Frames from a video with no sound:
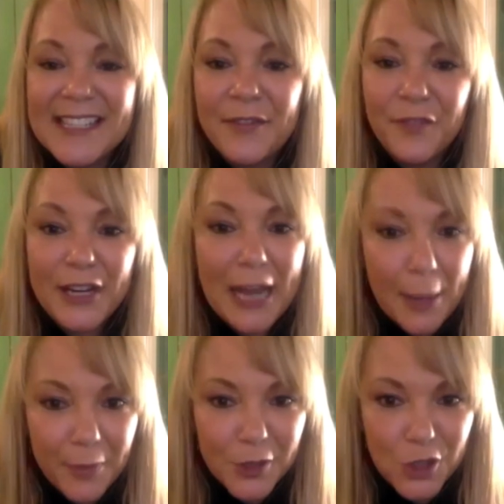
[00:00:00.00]
it is a
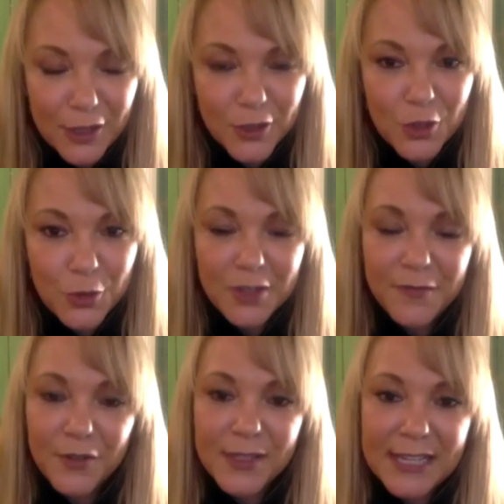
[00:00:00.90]
free app exchange
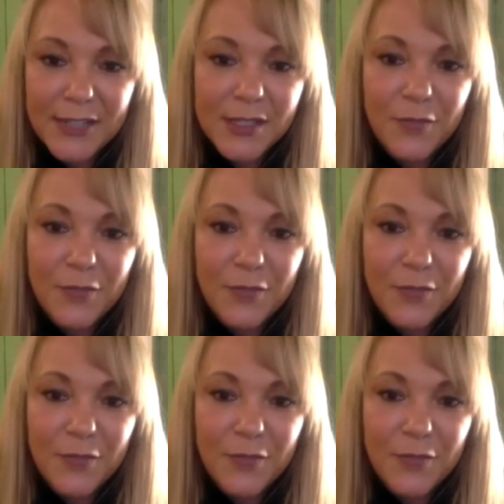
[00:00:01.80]
tool for